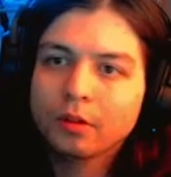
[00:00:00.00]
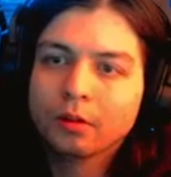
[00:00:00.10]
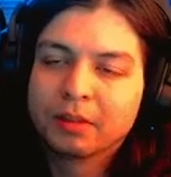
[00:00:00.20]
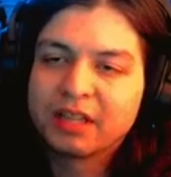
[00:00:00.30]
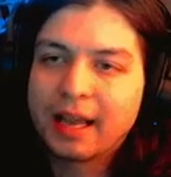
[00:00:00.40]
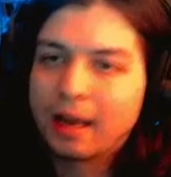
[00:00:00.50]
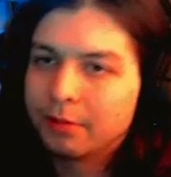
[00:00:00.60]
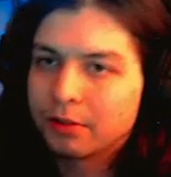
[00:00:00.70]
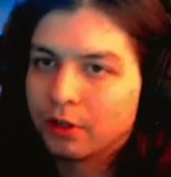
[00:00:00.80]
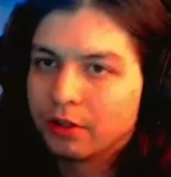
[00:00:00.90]
But the
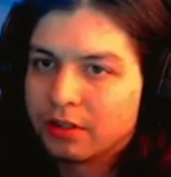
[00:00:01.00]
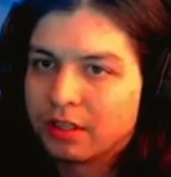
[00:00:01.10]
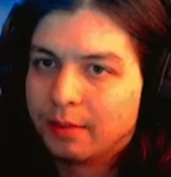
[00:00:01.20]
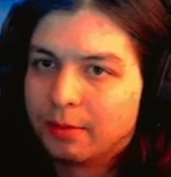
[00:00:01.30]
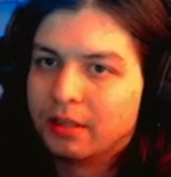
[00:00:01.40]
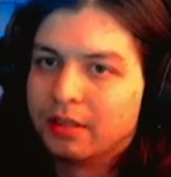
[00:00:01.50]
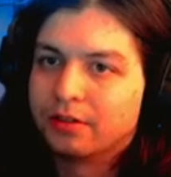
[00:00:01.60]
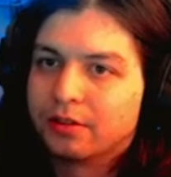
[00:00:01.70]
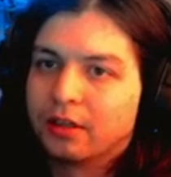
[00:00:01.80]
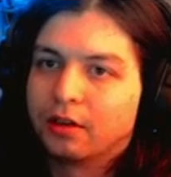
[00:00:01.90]
atmosphere in this game
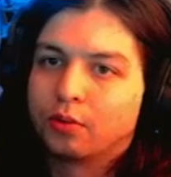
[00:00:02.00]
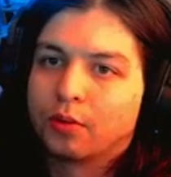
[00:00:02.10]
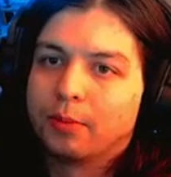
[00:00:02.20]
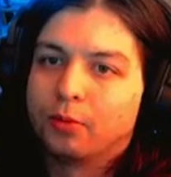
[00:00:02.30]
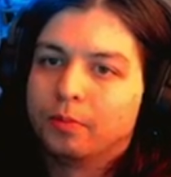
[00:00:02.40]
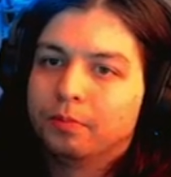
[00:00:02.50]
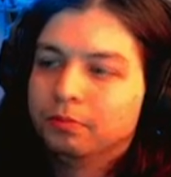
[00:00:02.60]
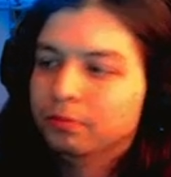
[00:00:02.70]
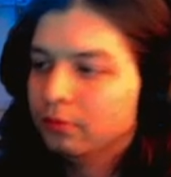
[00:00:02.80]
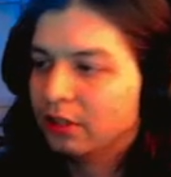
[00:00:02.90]
is incredible.
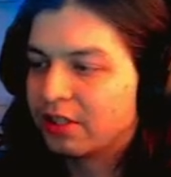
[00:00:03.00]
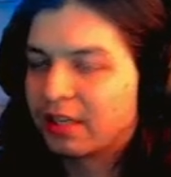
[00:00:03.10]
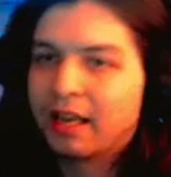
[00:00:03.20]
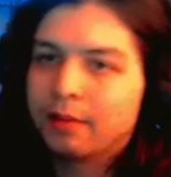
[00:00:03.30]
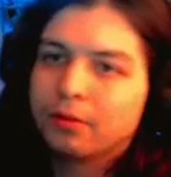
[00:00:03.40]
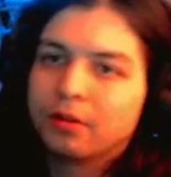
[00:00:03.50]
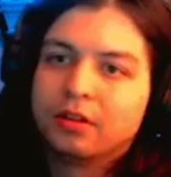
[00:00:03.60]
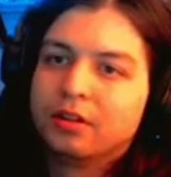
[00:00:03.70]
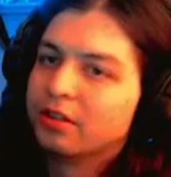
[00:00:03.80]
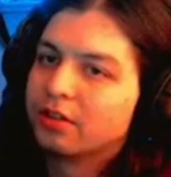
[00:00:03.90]
This game
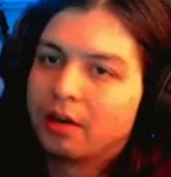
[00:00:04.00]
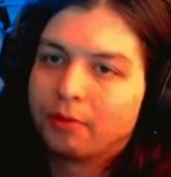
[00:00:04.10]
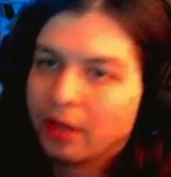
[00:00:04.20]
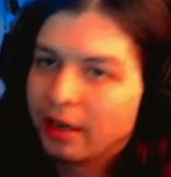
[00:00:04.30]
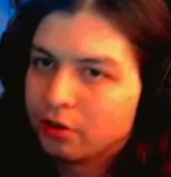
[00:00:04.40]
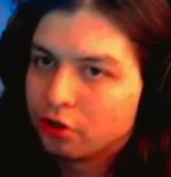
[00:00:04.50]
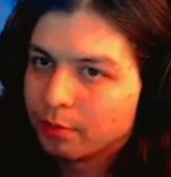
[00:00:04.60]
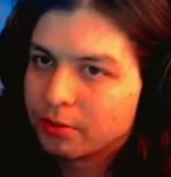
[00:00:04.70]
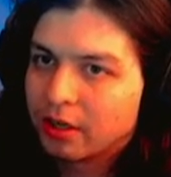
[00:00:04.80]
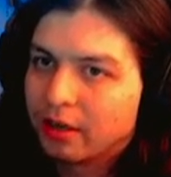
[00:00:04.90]
does not rely on
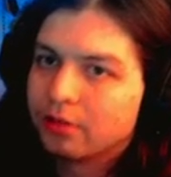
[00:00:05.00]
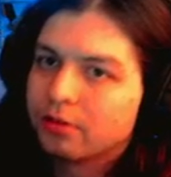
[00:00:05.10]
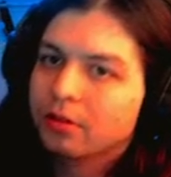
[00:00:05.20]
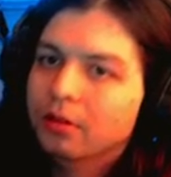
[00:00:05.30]
jump scares.